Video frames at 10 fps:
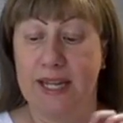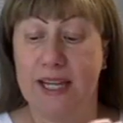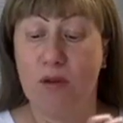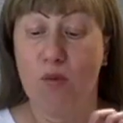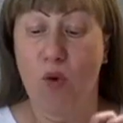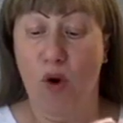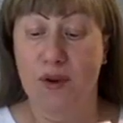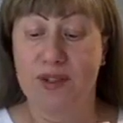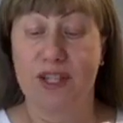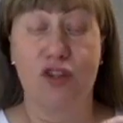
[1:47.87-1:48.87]
He
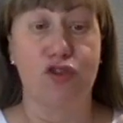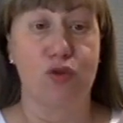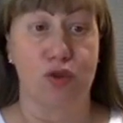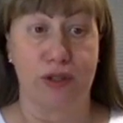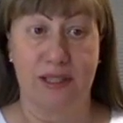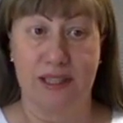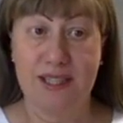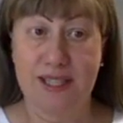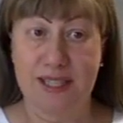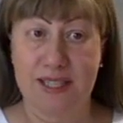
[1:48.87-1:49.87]
was a
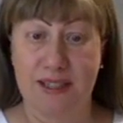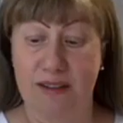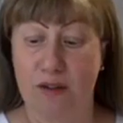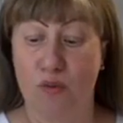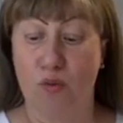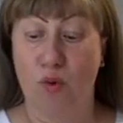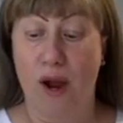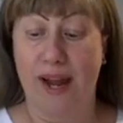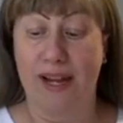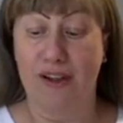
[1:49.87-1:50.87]
journalist,
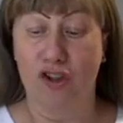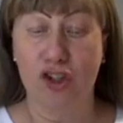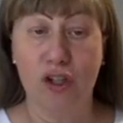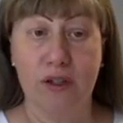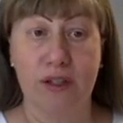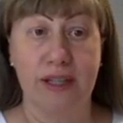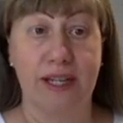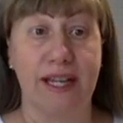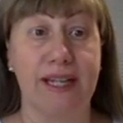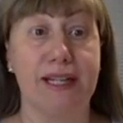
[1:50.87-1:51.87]
writer,
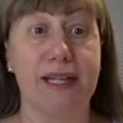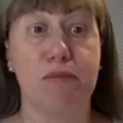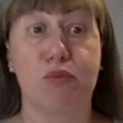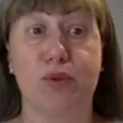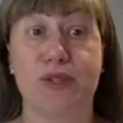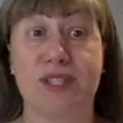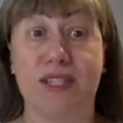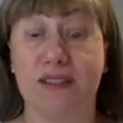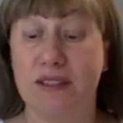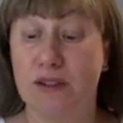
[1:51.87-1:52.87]
and a
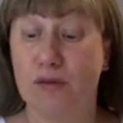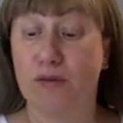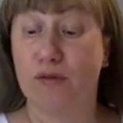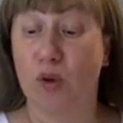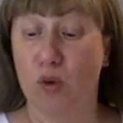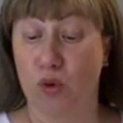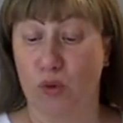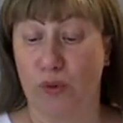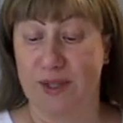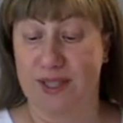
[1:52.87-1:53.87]
Brazilian
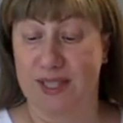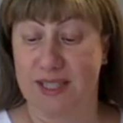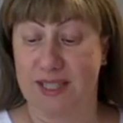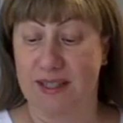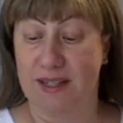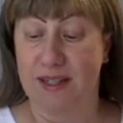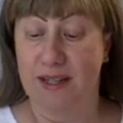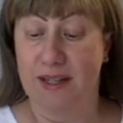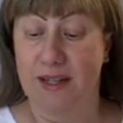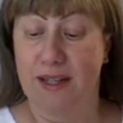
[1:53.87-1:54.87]
folklorist.
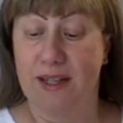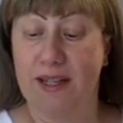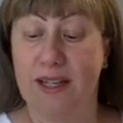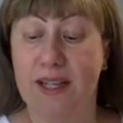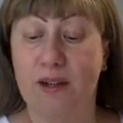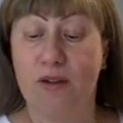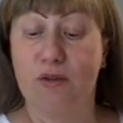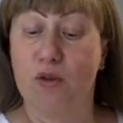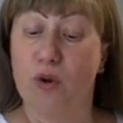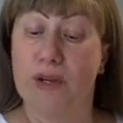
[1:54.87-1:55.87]
He,
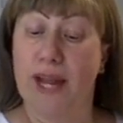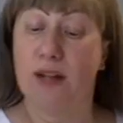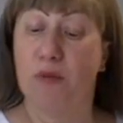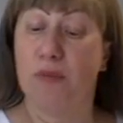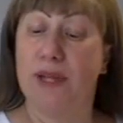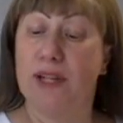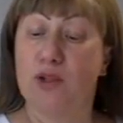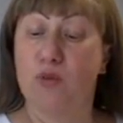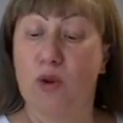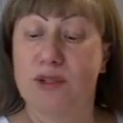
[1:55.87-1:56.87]
Cornelio
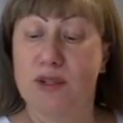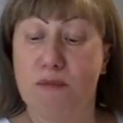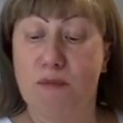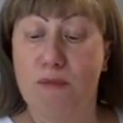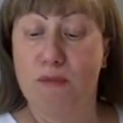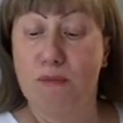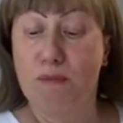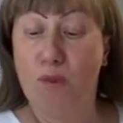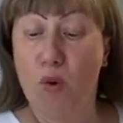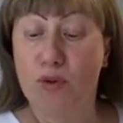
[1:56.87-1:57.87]
Pires was the
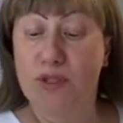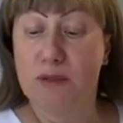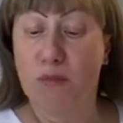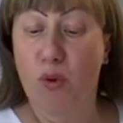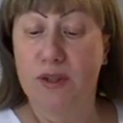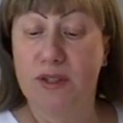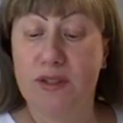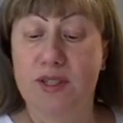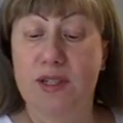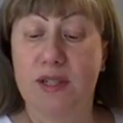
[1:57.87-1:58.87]
most
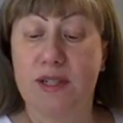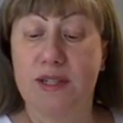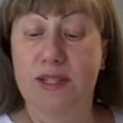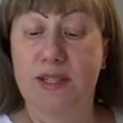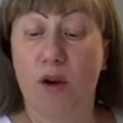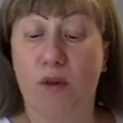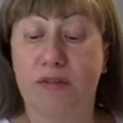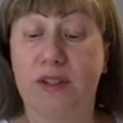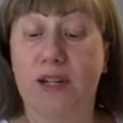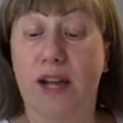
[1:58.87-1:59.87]
important studies
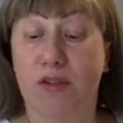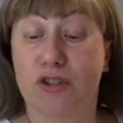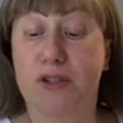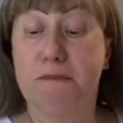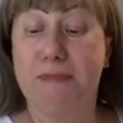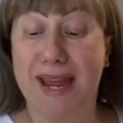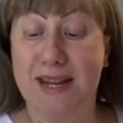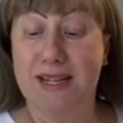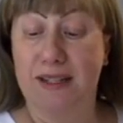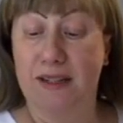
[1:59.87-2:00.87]
of the
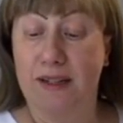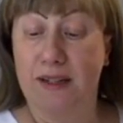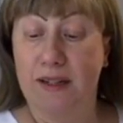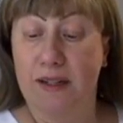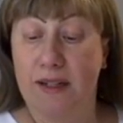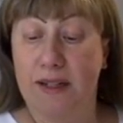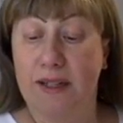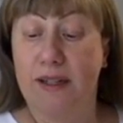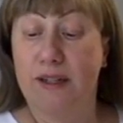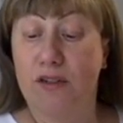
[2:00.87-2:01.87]
countrymen.
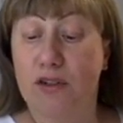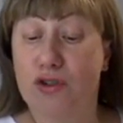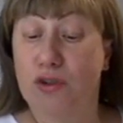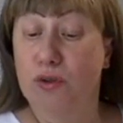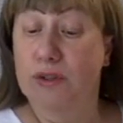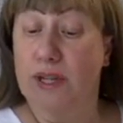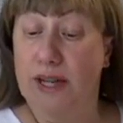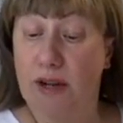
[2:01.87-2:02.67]
He understood